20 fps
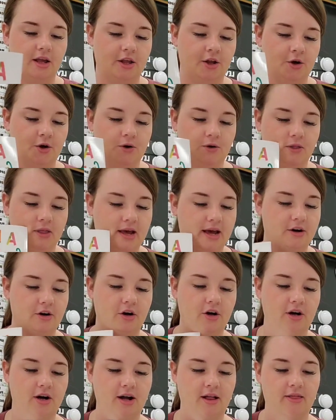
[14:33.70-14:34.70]
your
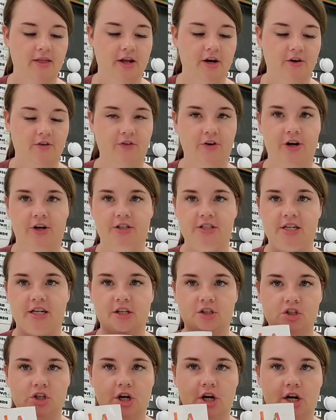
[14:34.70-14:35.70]
letter, a letter for your
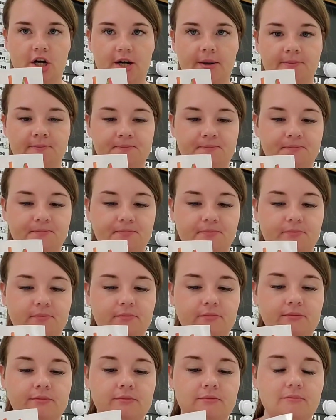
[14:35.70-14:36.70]
teacher.
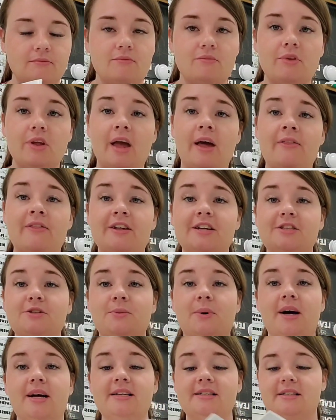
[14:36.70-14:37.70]
And this
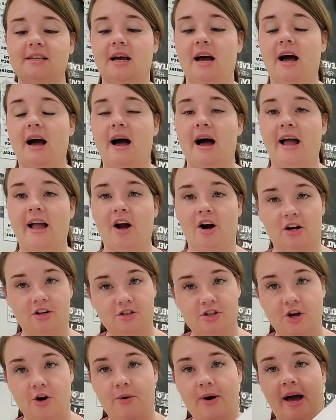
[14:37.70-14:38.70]
was, I
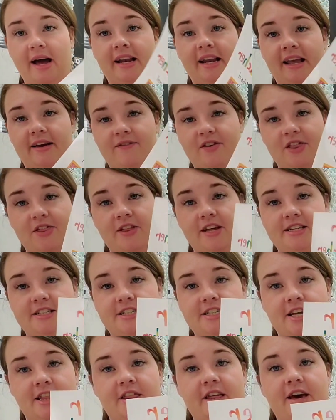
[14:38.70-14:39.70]
also had given this
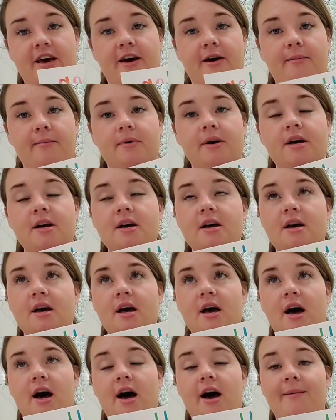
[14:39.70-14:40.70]
to them
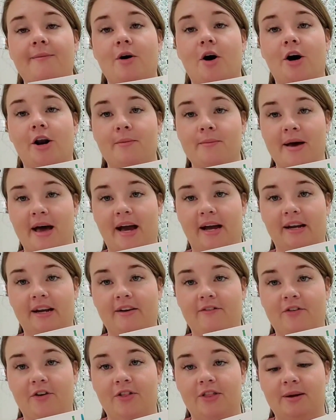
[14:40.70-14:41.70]
on a
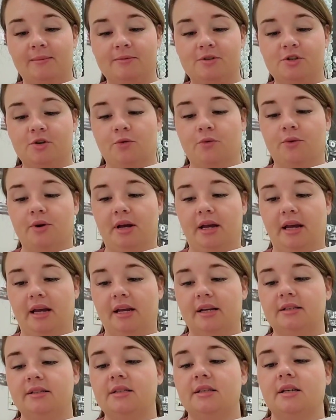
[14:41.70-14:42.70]
magnet for them to
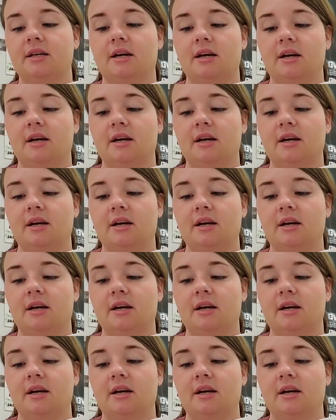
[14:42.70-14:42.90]
read.